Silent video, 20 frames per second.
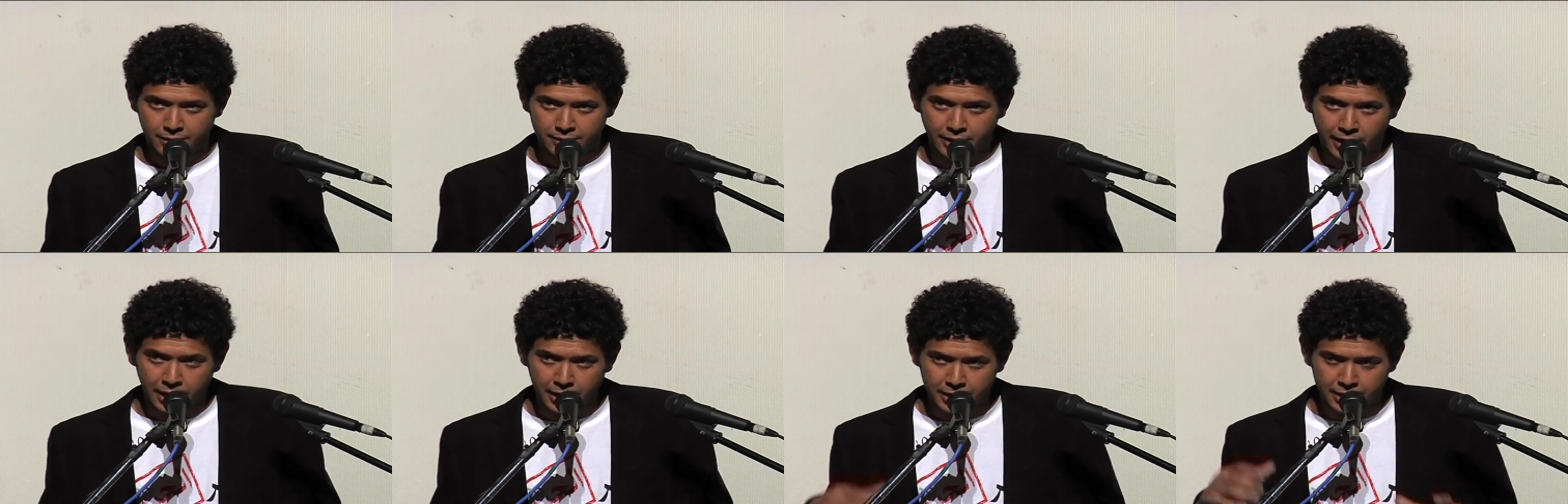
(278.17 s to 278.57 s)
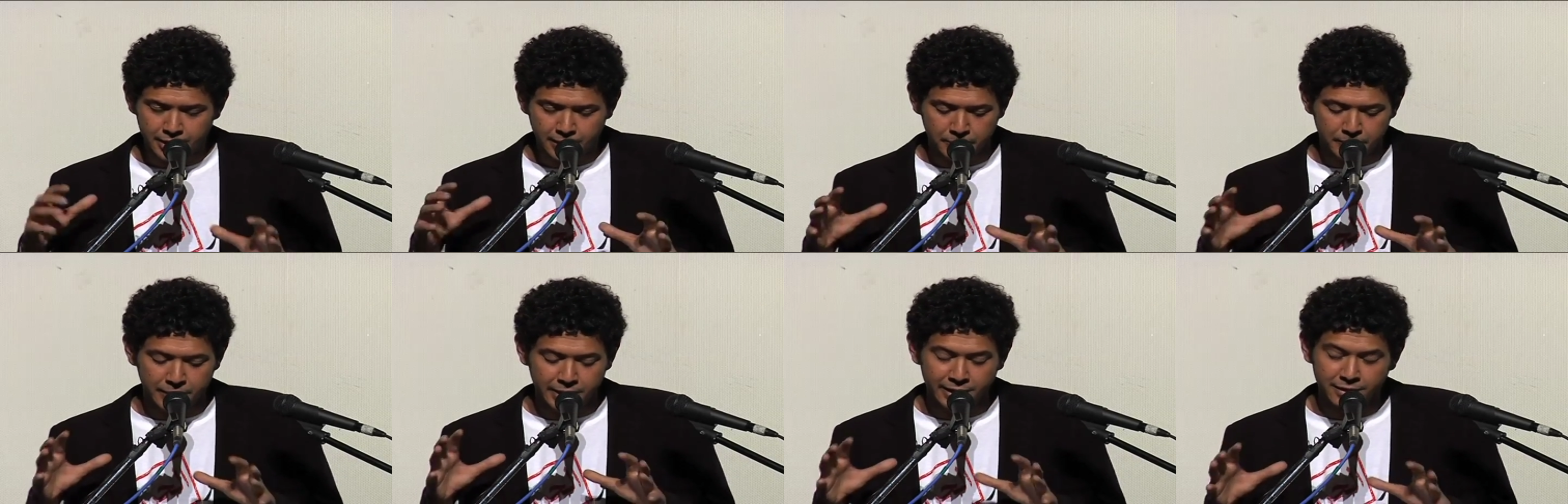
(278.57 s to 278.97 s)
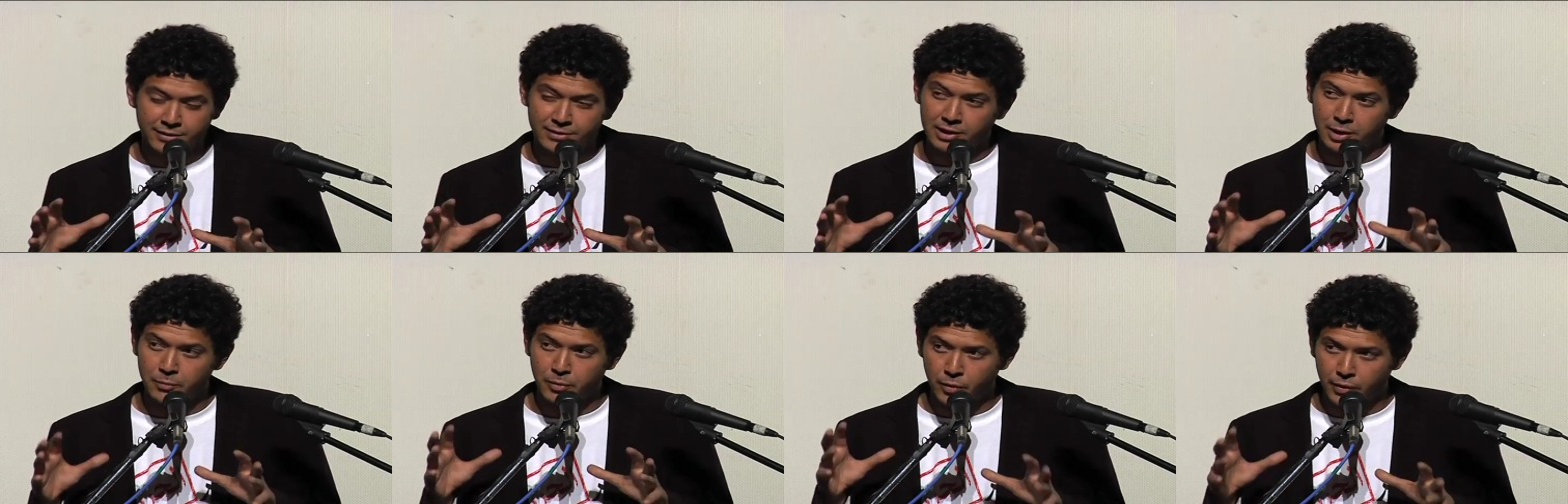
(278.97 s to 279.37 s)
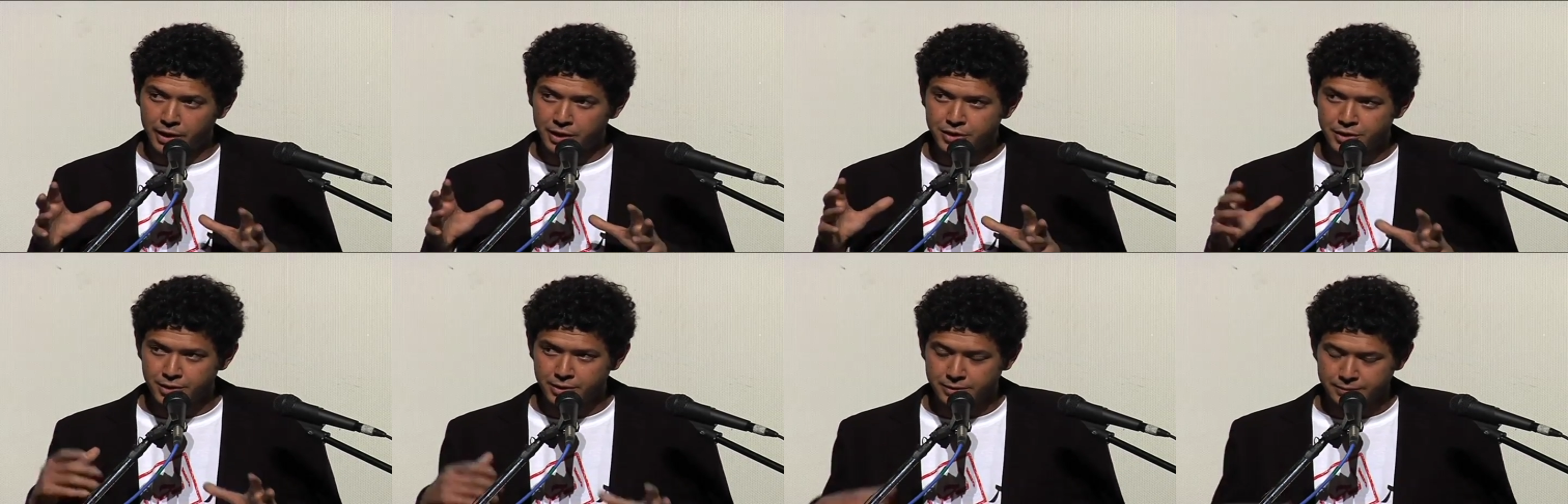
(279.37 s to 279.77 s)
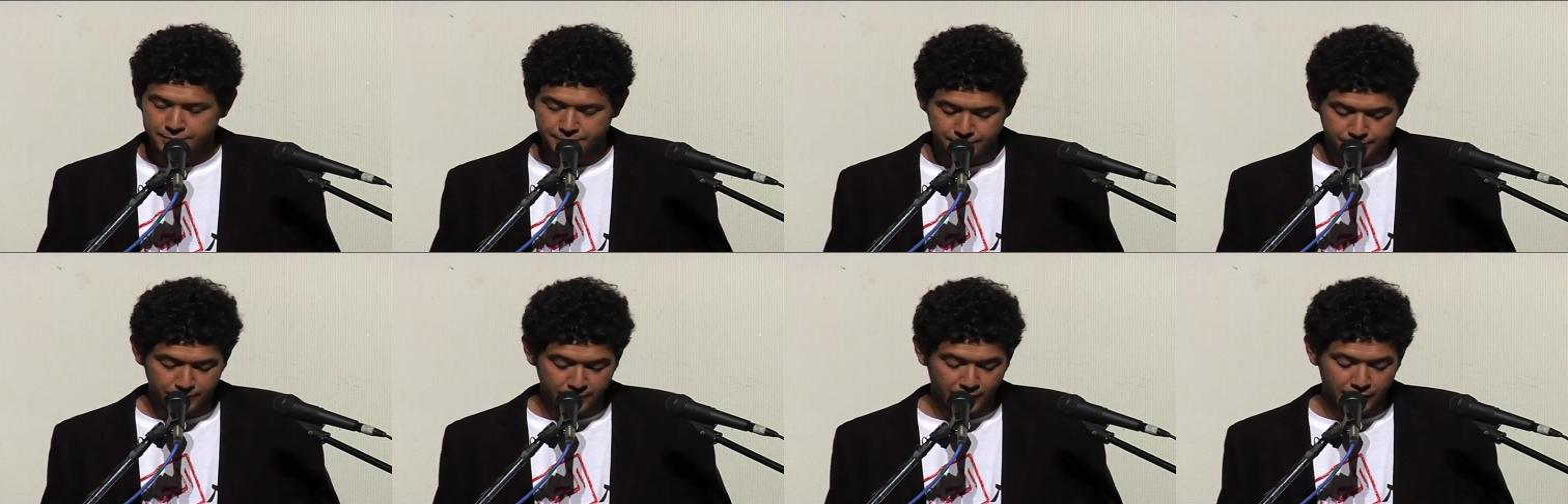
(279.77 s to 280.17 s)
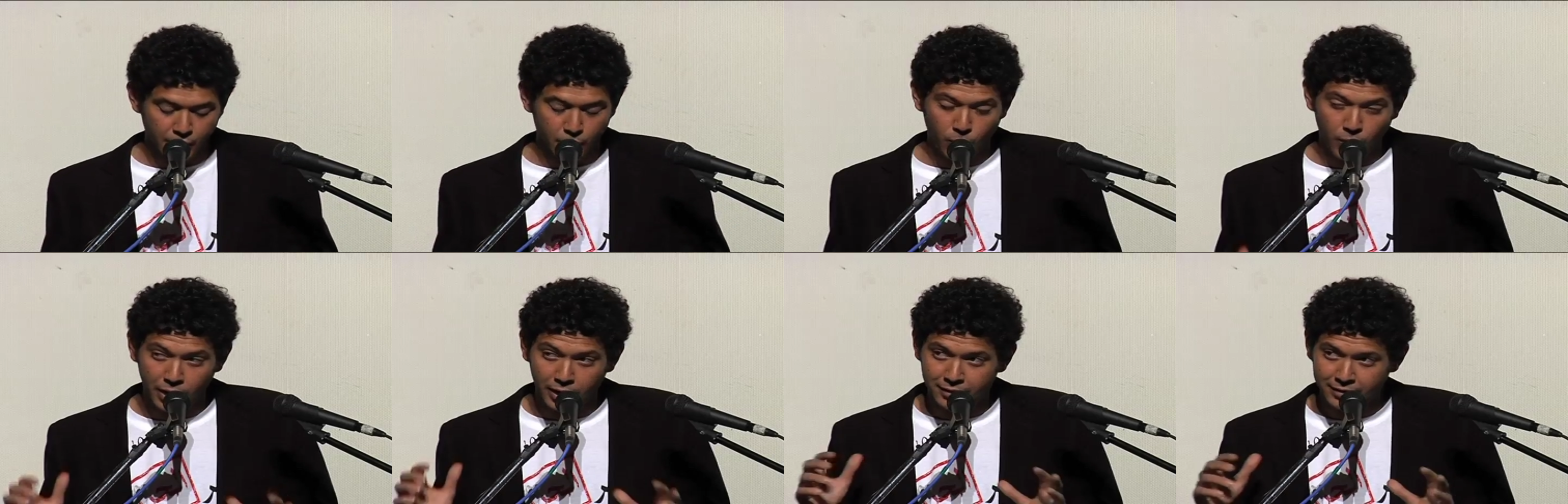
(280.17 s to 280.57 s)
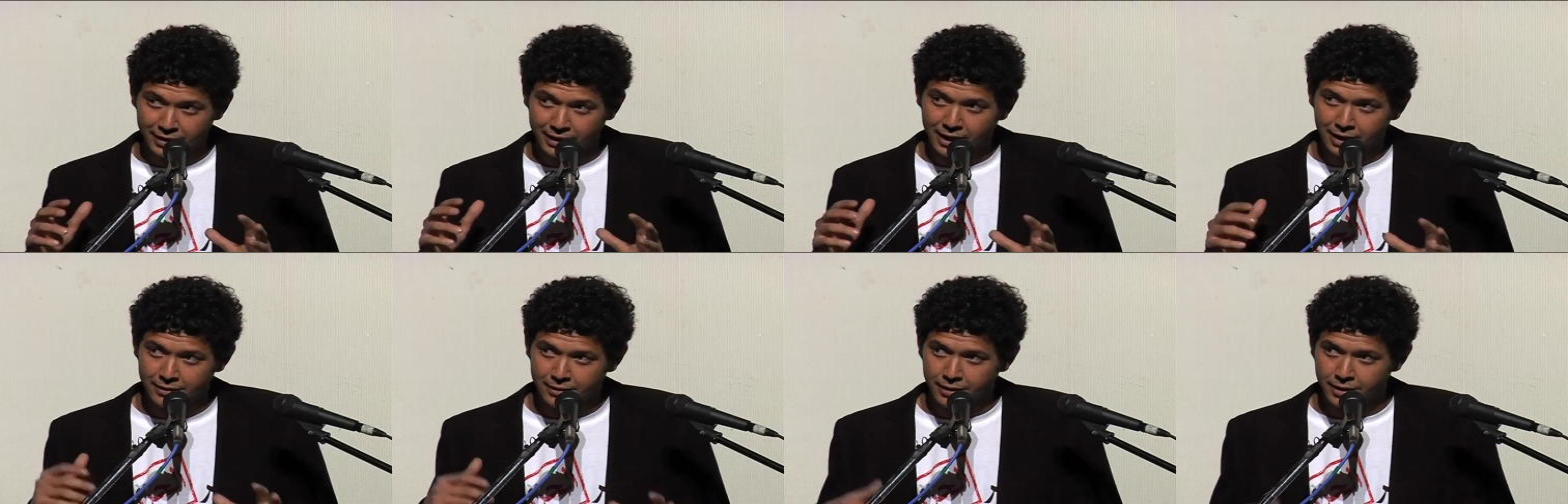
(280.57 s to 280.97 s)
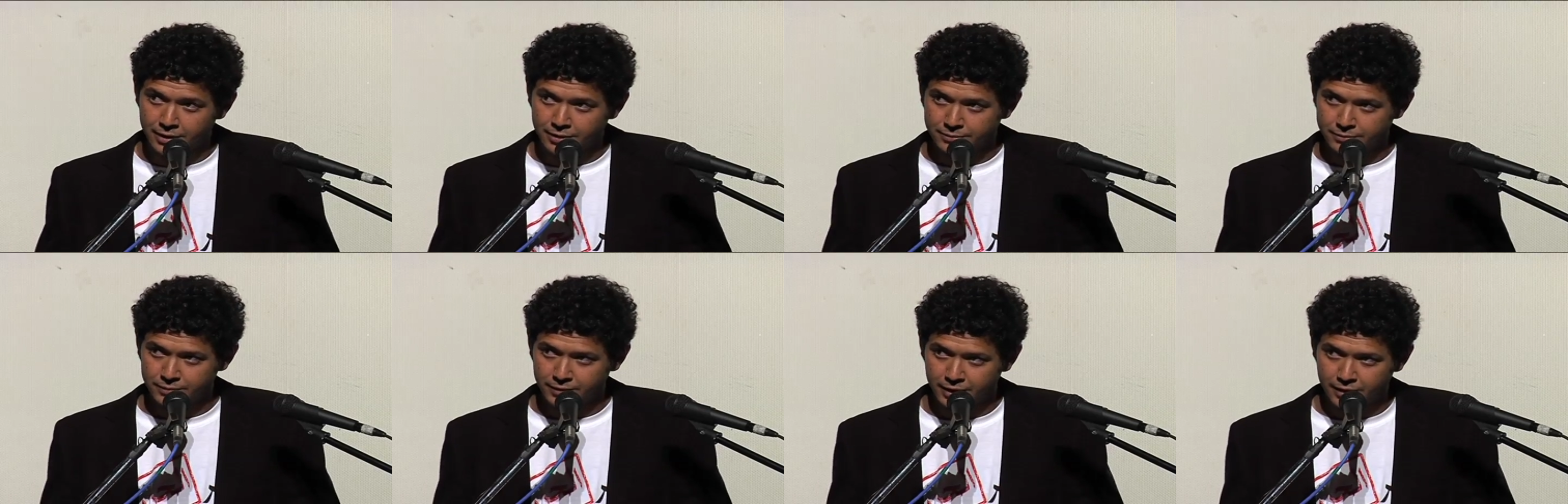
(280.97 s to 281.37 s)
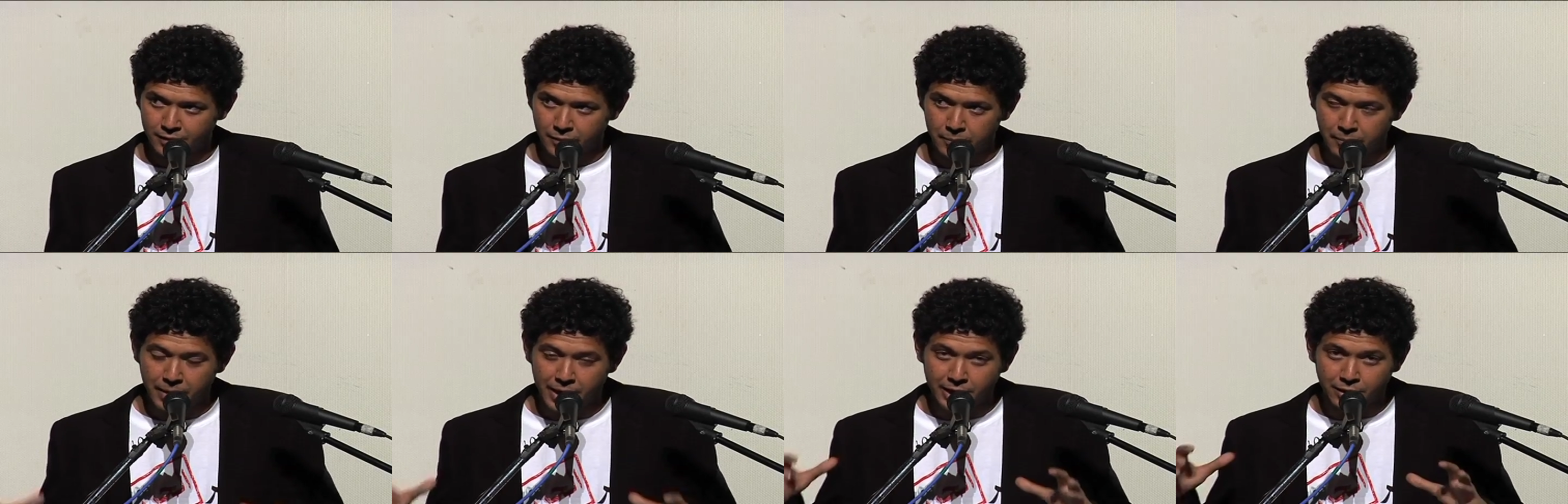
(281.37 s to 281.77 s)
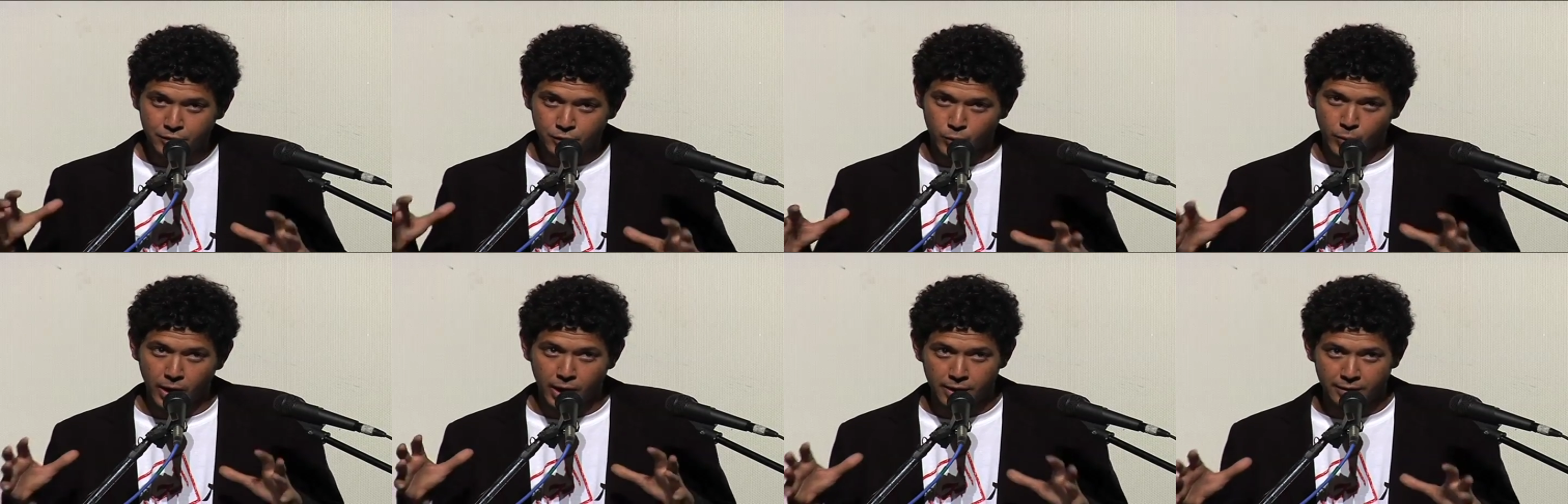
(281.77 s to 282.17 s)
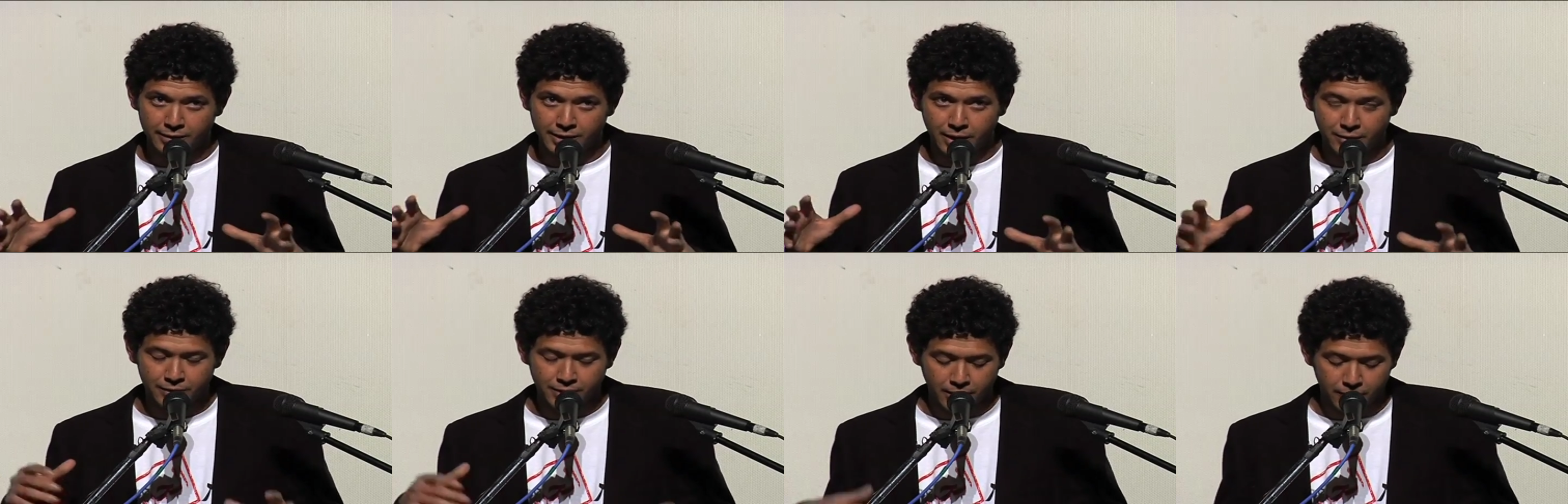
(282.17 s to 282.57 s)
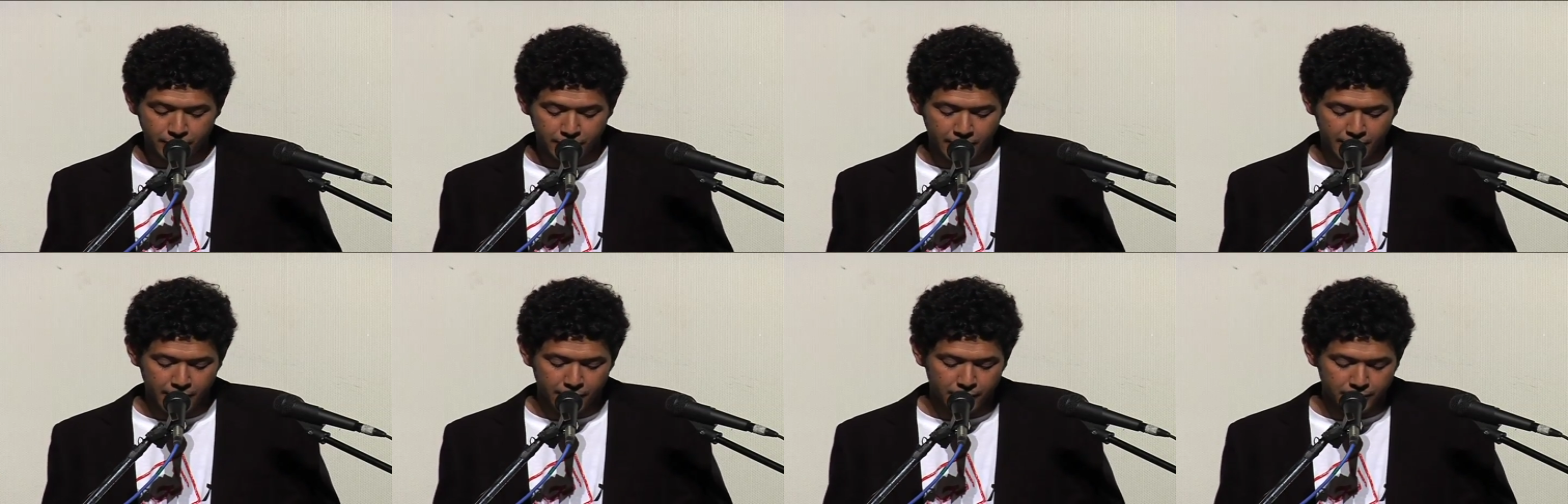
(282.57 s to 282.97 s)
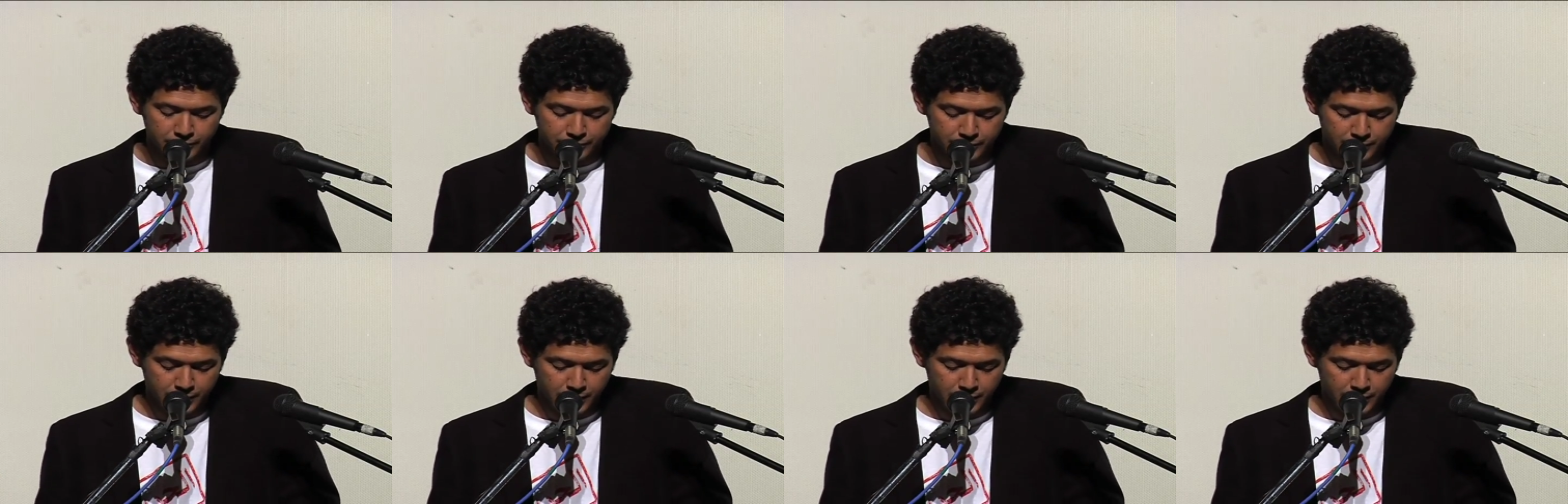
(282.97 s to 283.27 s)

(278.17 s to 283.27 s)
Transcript: Tahrir means liberation, and they wanted to get there. It's a main square in downtown Cairo.